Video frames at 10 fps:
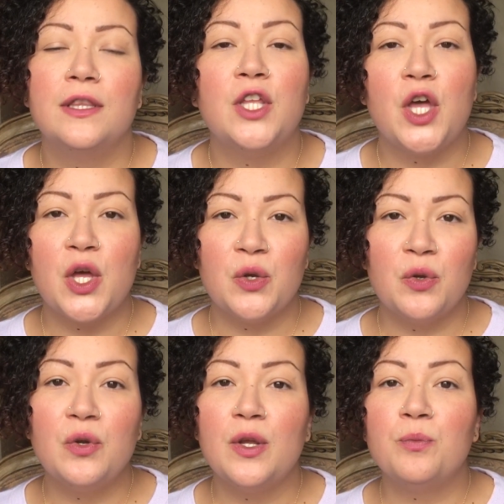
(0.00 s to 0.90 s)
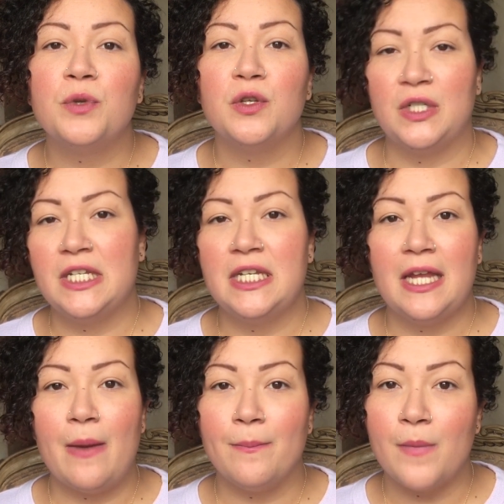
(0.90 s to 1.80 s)
the Huda
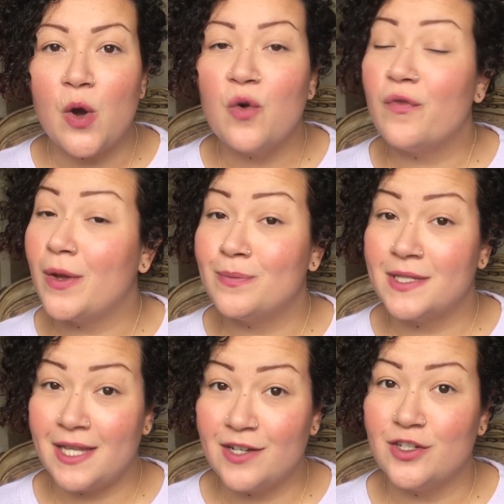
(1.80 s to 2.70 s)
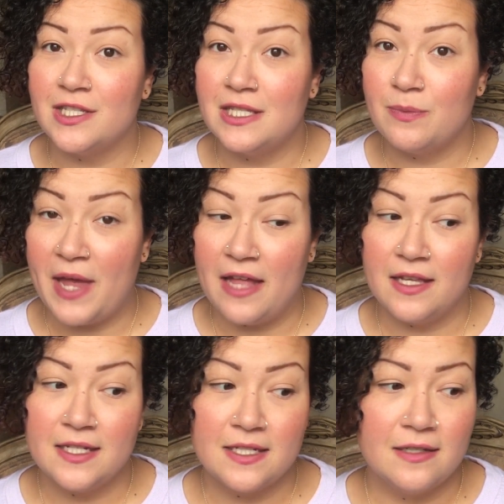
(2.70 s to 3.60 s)
Beauty Mauve Obsessions
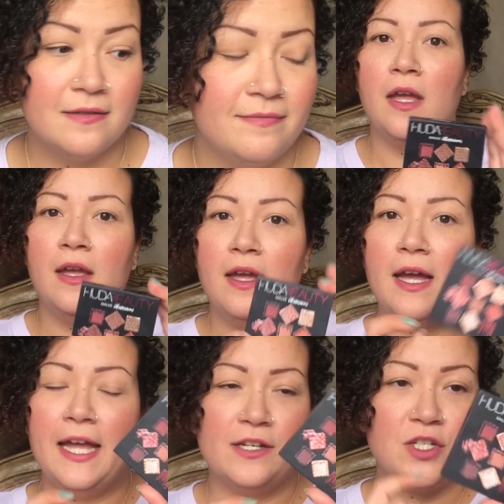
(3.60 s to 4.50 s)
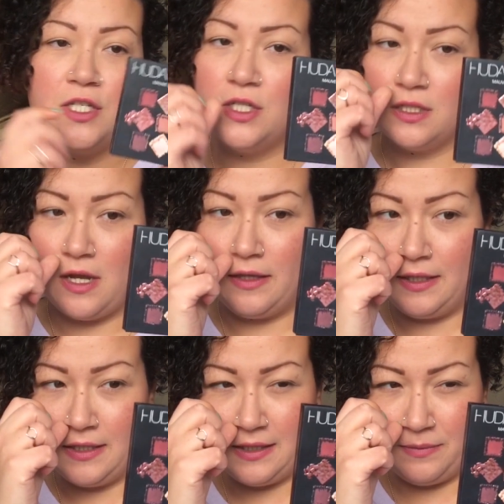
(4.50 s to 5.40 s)
palette. I actually just got
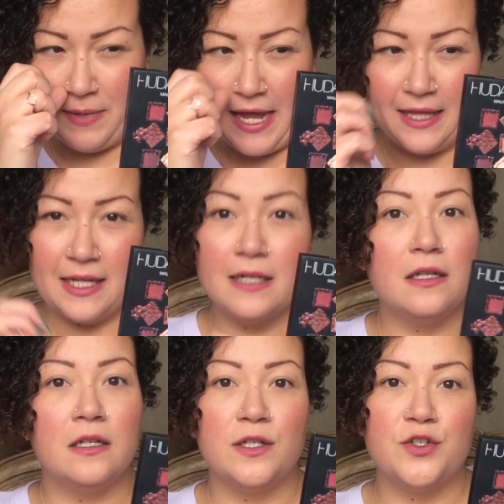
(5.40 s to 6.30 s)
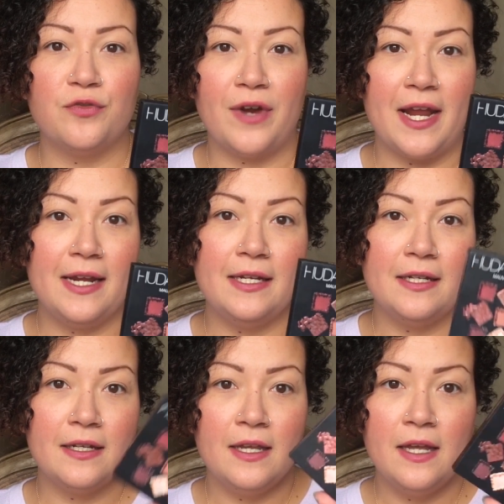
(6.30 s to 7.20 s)
this palette in a trade.
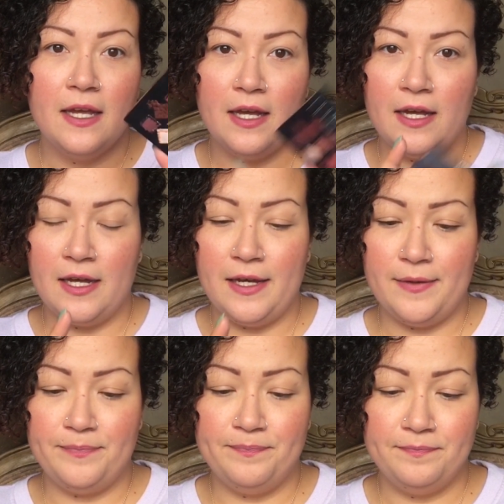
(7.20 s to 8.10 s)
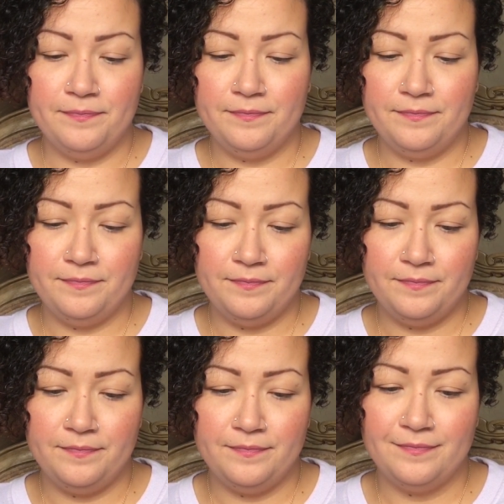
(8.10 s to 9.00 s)
It's
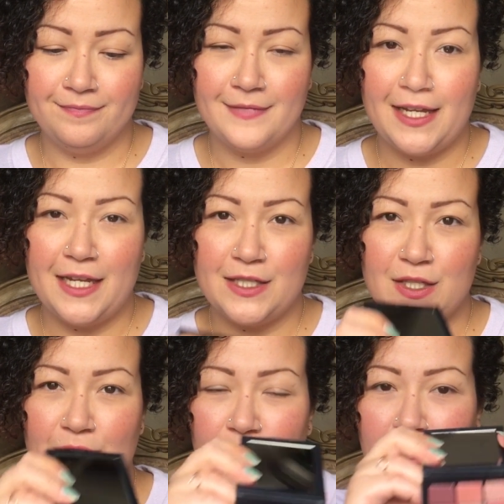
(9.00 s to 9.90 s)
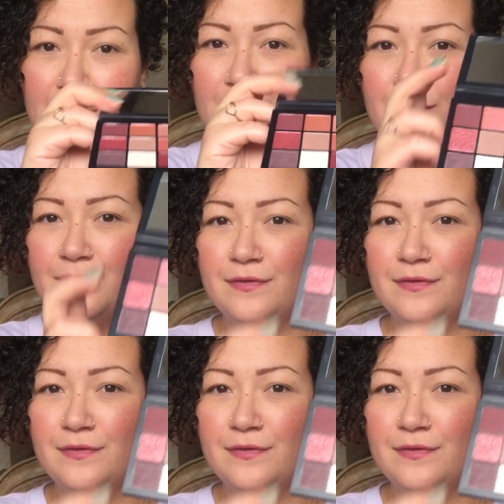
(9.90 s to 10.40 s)
so cute.